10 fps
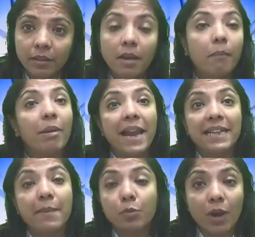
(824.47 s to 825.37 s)
But at
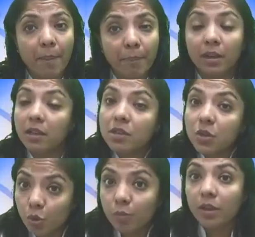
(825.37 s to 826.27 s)
times what happened?
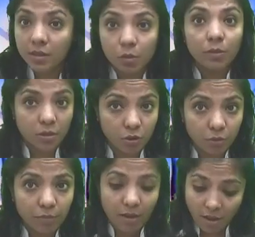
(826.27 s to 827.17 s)

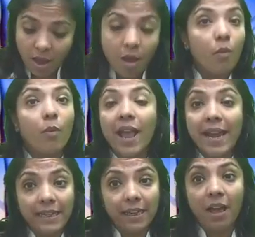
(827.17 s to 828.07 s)
Assume. What I
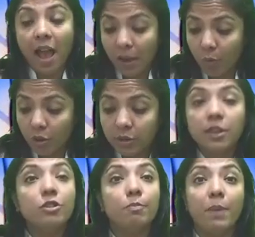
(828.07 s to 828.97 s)
did, I wanted
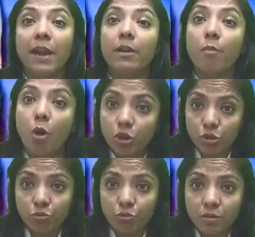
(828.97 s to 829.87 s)
to buy Reebok
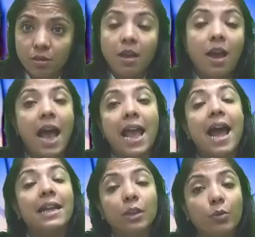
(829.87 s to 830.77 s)
shoes. I
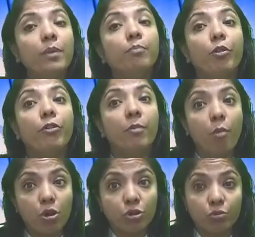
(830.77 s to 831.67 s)
had to import
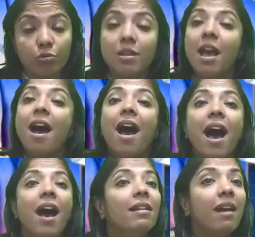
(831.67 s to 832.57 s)
Reebok shoes
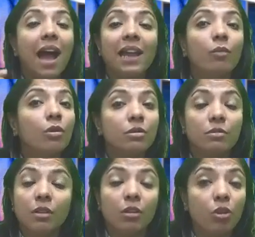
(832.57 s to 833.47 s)
and I was
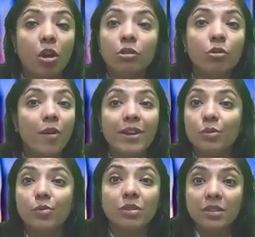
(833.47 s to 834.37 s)
not going
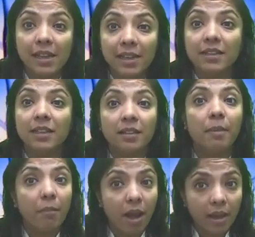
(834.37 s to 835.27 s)
to sell it in the
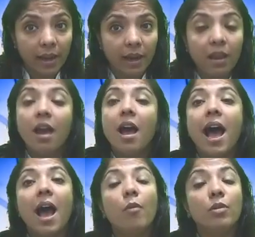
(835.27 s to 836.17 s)
market.
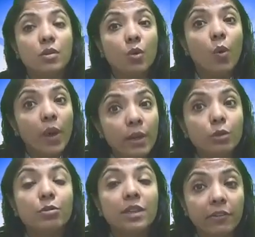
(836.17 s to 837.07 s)
I was going
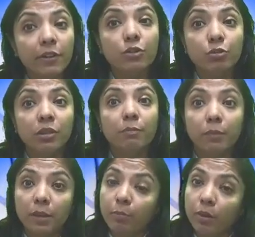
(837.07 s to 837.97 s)
to give it to the
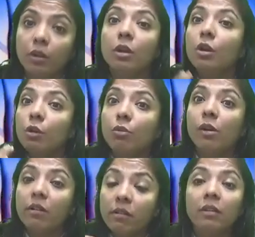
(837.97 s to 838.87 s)
people who are
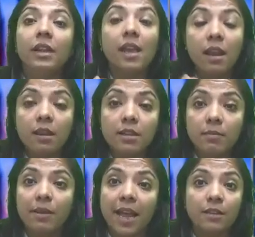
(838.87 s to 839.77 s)
really
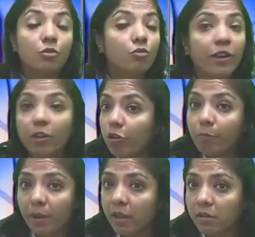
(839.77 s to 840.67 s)
eligible as very good
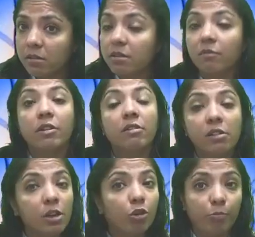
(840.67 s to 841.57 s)
players. They were really
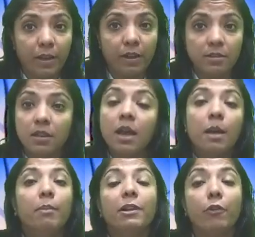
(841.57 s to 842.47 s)
good players,
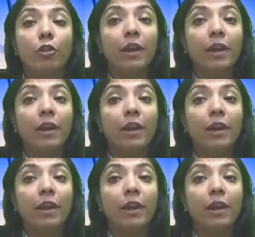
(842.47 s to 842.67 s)
but they were not